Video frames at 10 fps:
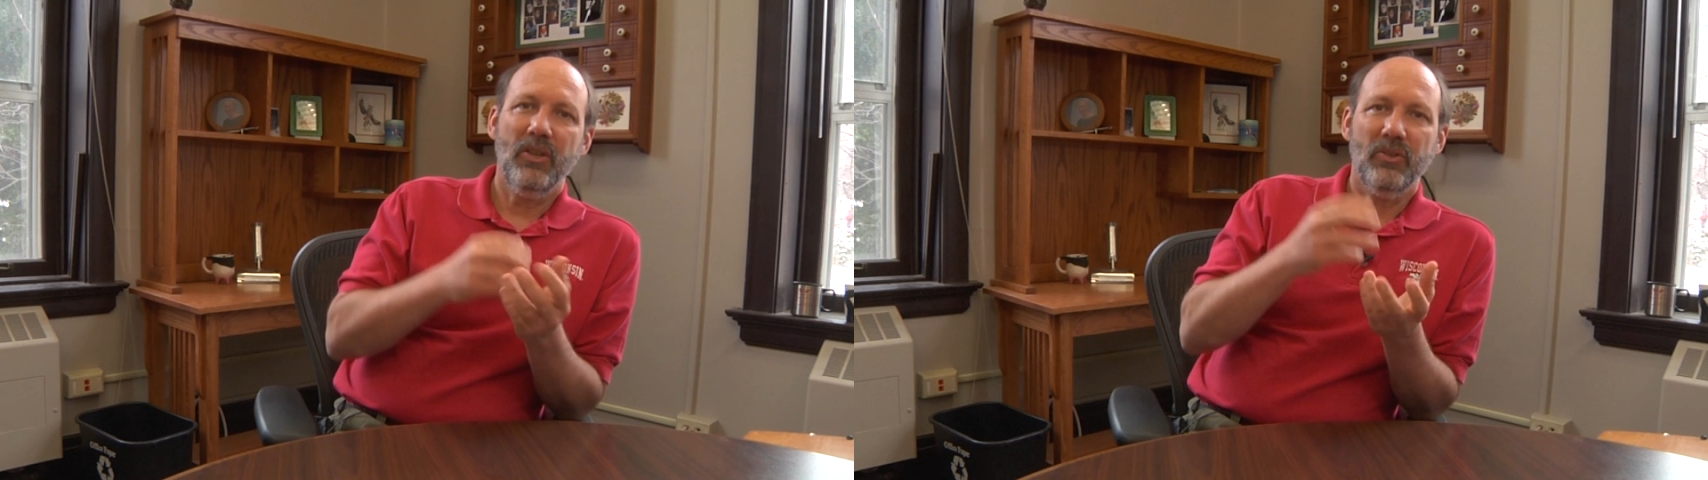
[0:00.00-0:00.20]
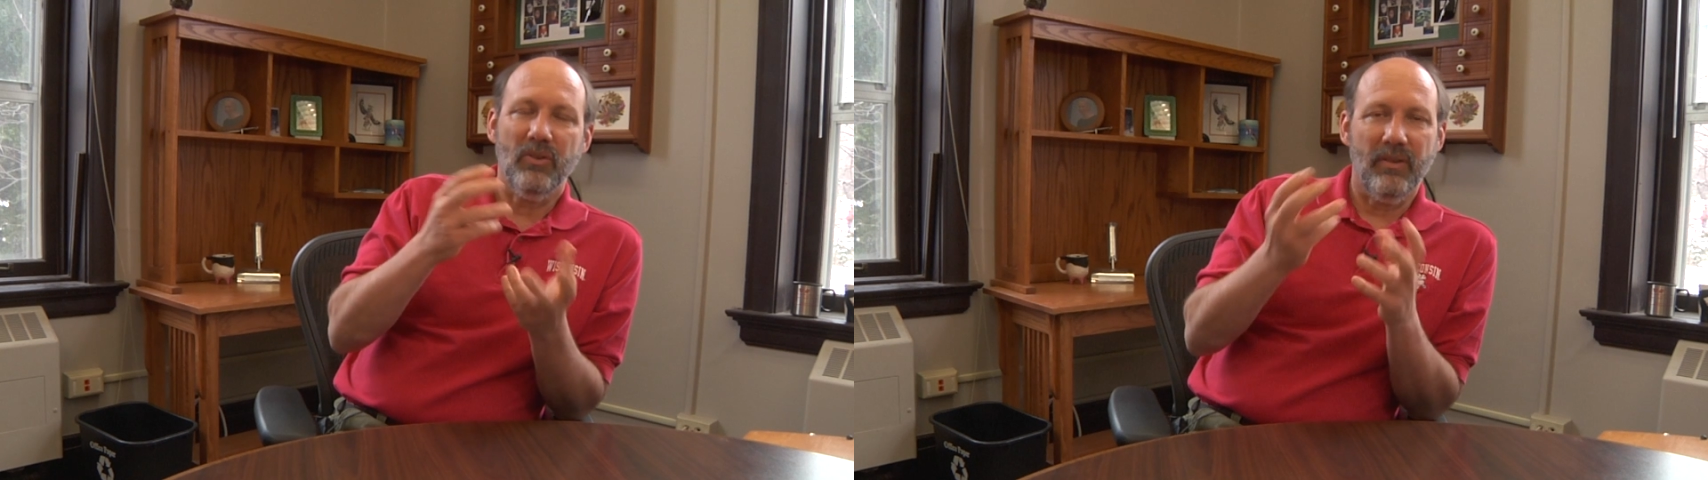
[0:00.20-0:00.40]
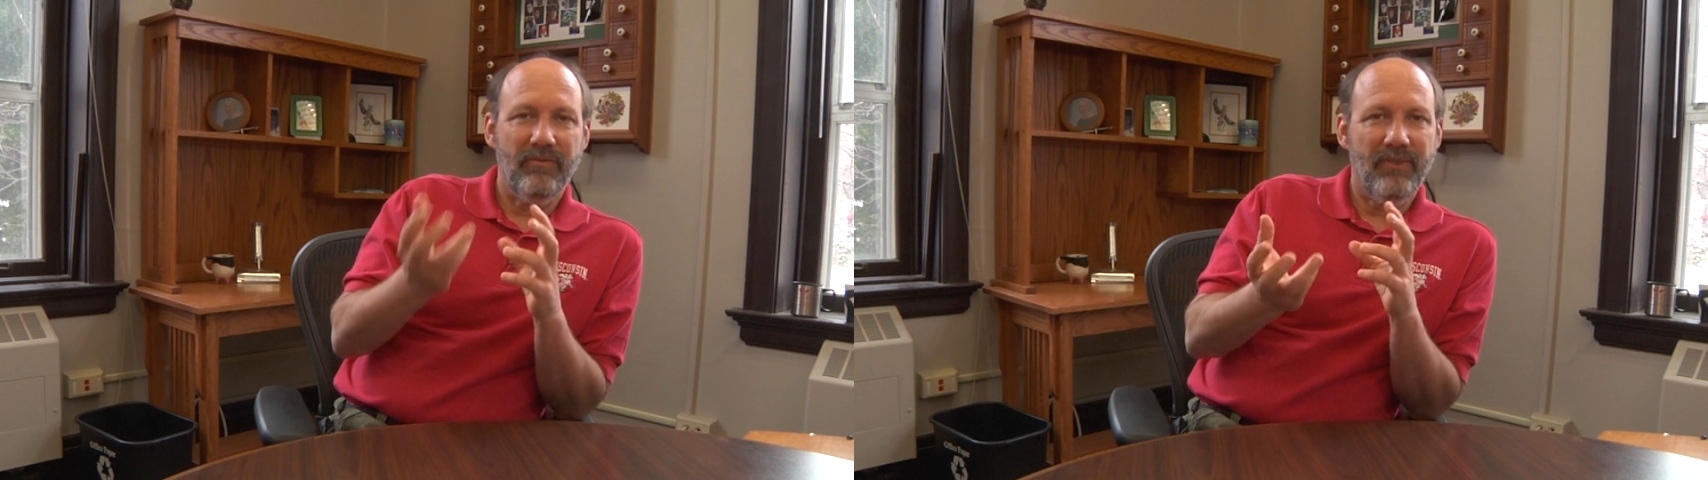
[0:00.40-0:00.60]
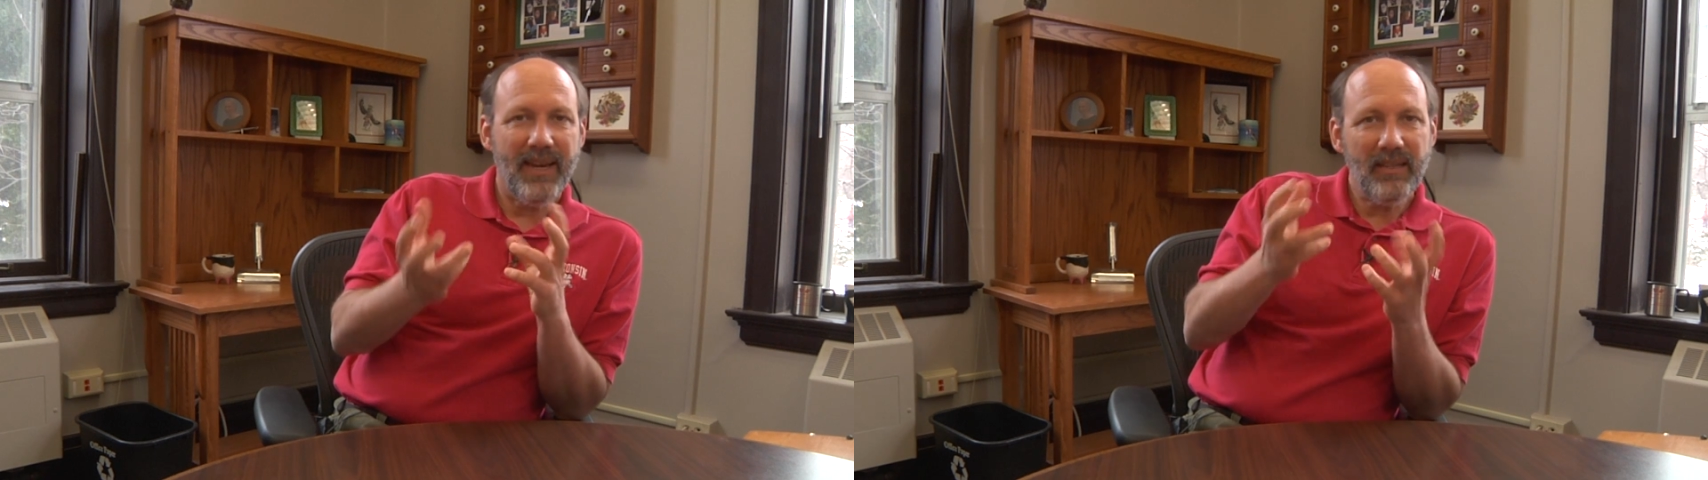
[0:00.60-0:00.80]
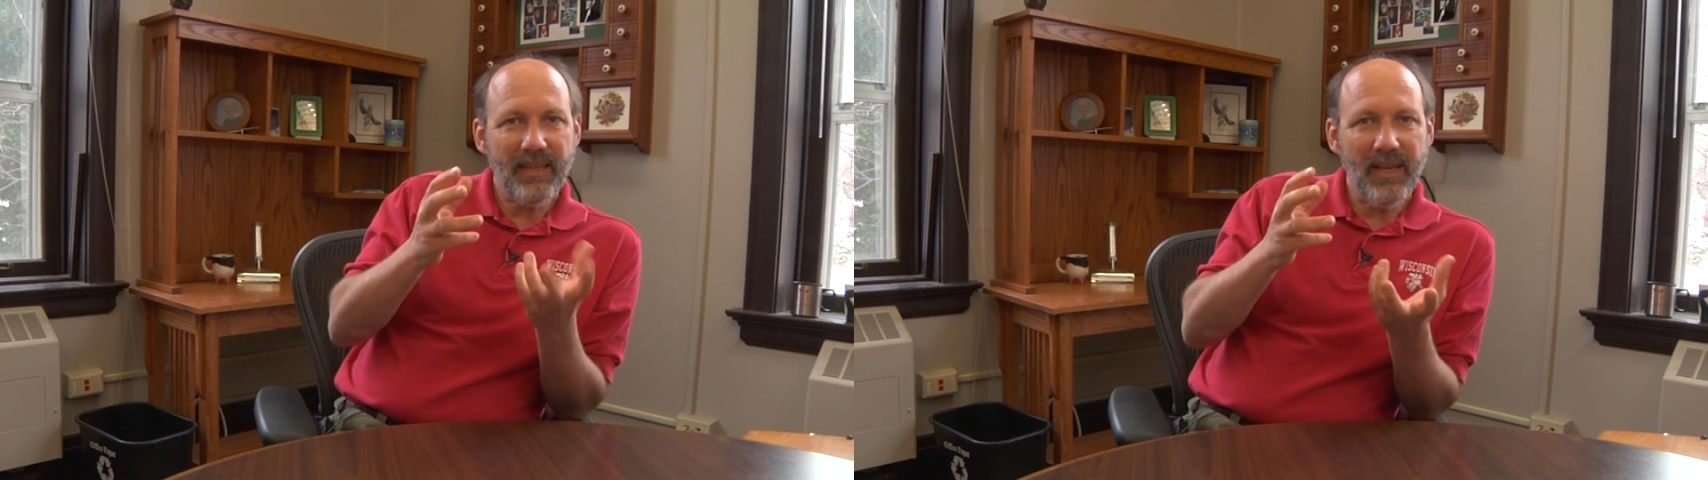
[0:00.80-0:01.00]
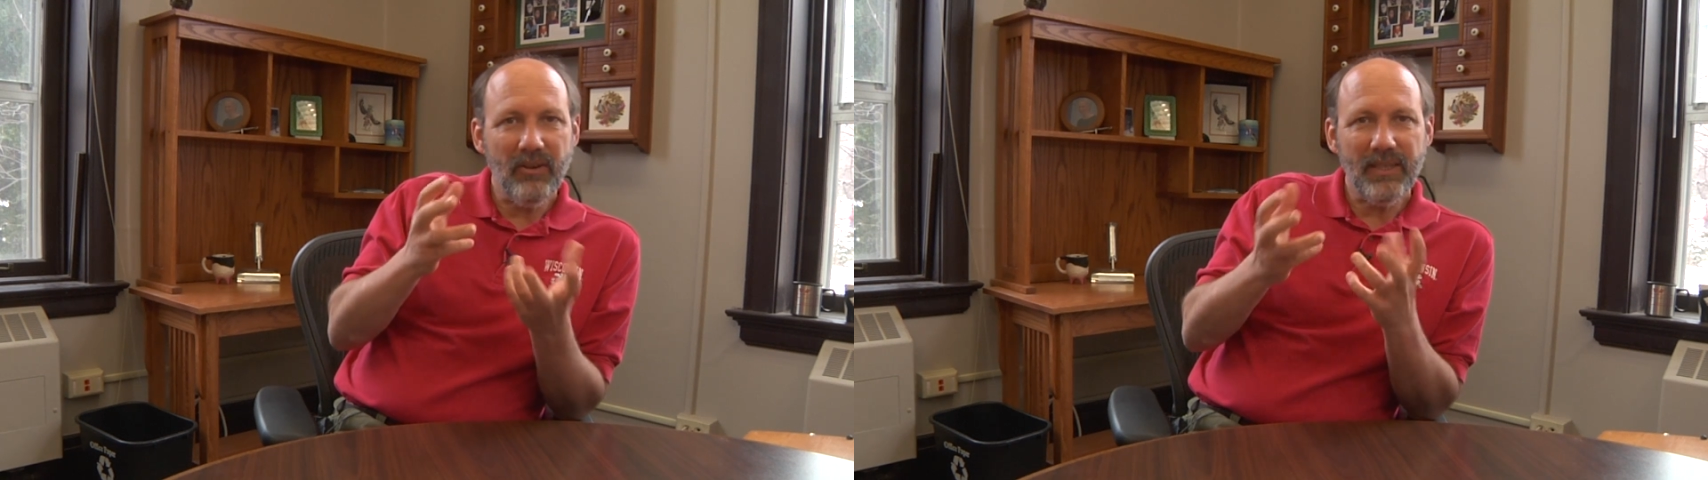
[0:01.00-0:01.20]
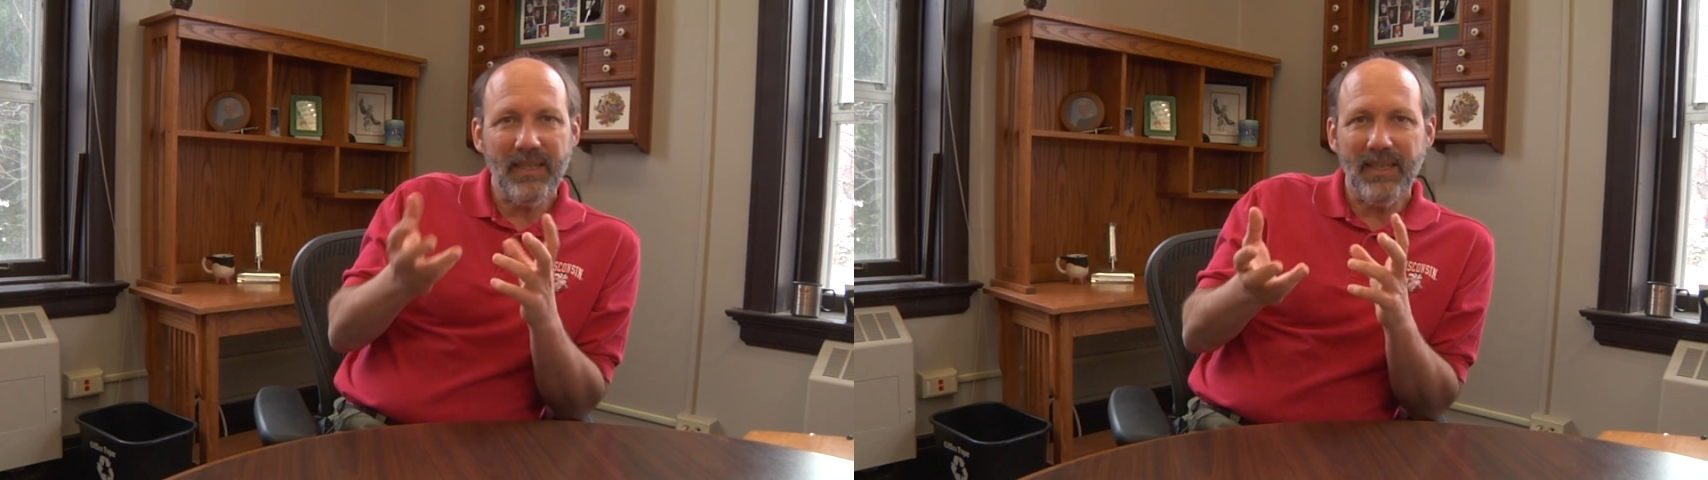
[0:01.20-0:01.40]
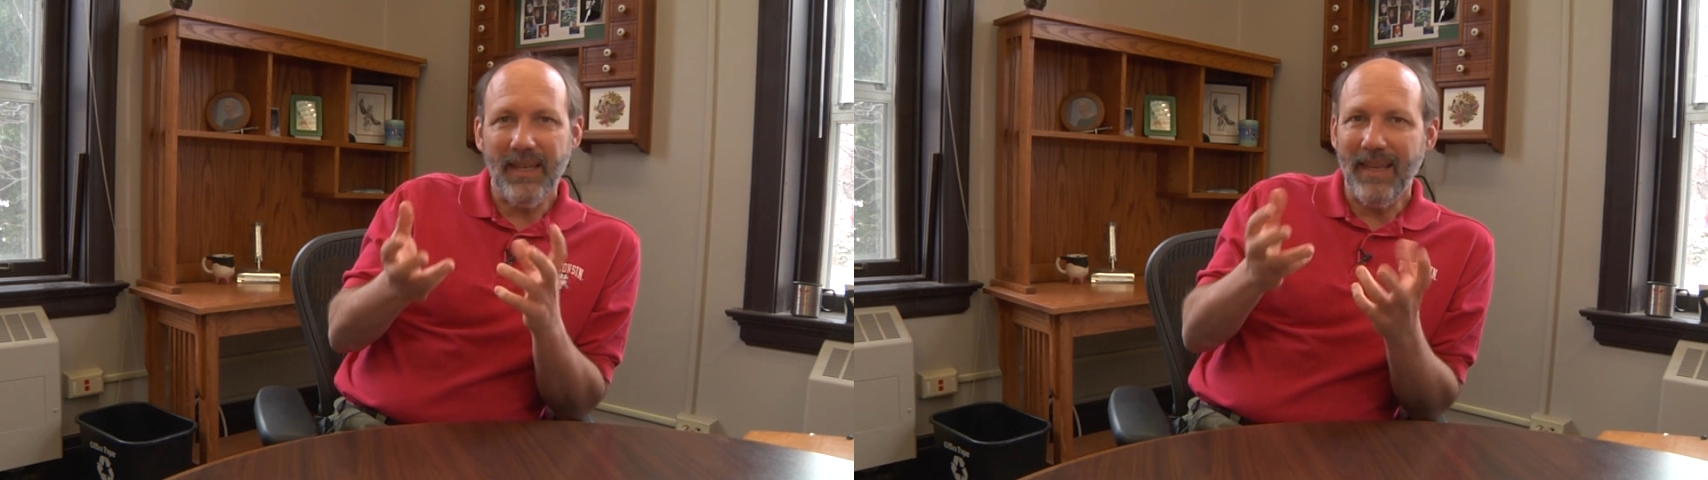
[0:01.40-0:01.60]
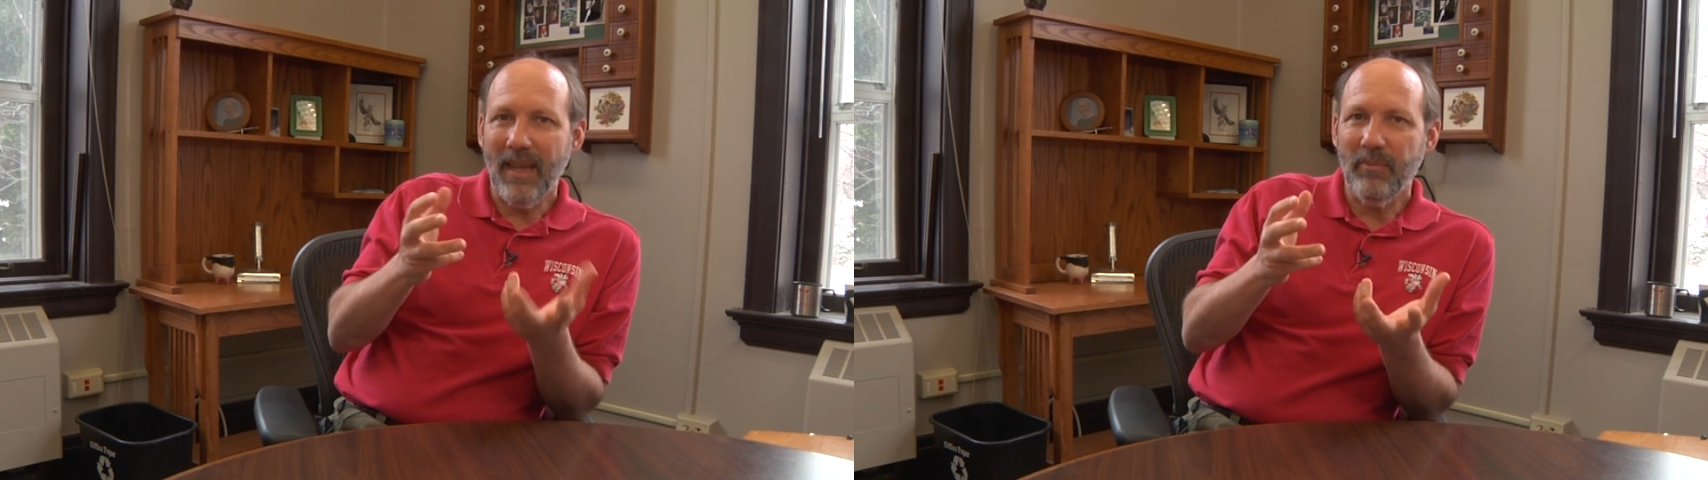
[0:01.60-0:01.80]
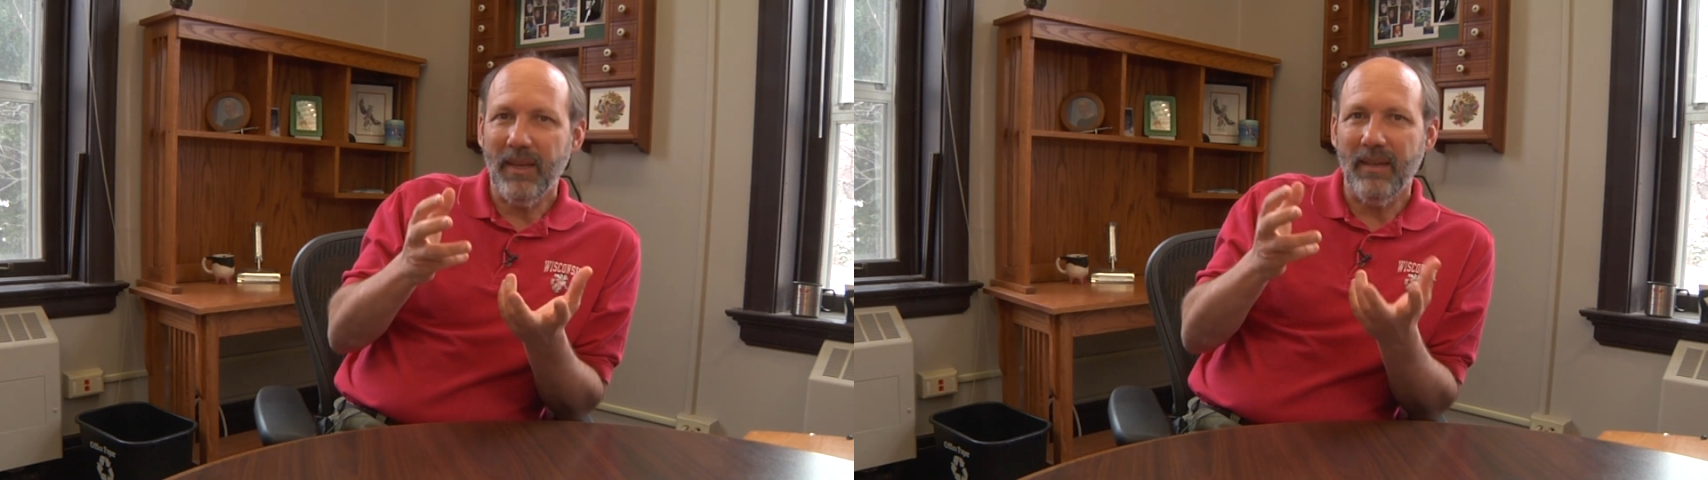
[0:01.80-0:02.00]
So the final keratin
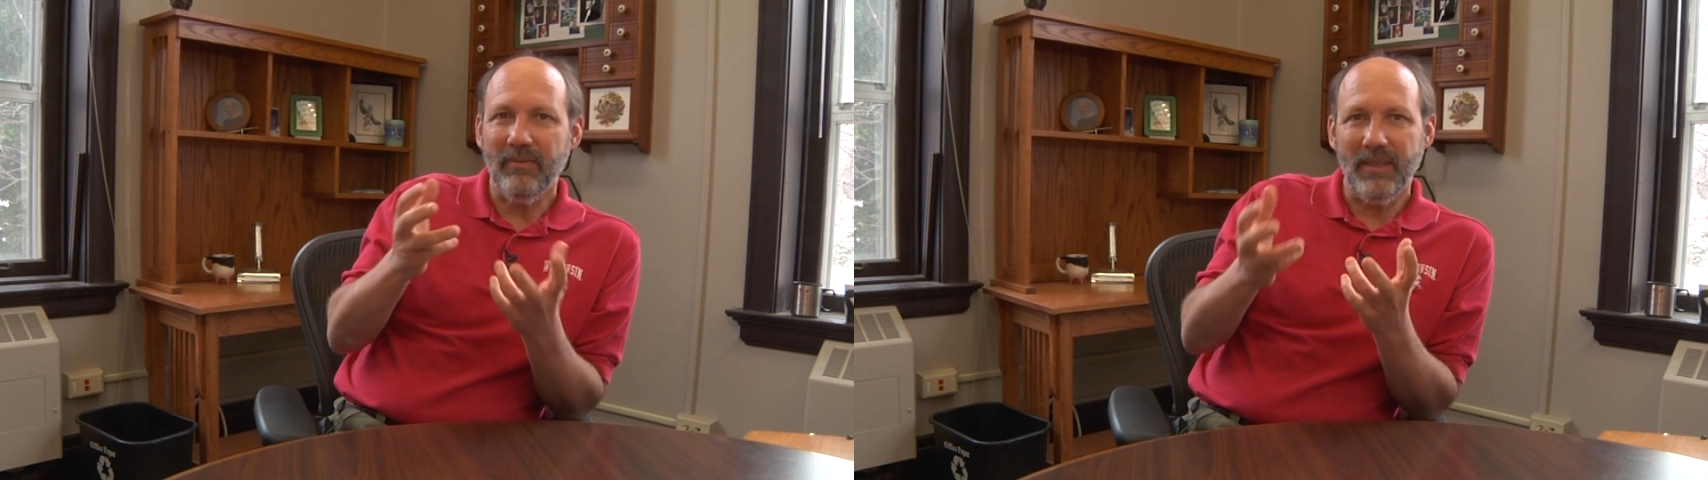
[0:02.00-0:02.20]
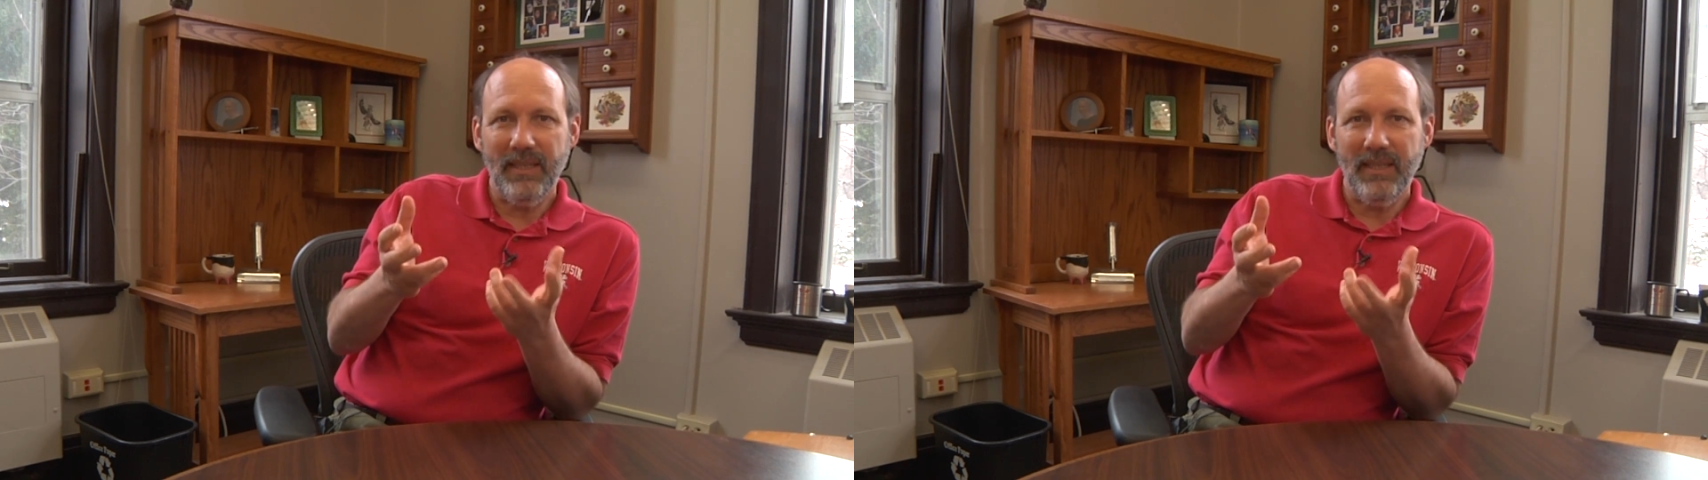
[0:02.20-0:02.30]
dynamic of the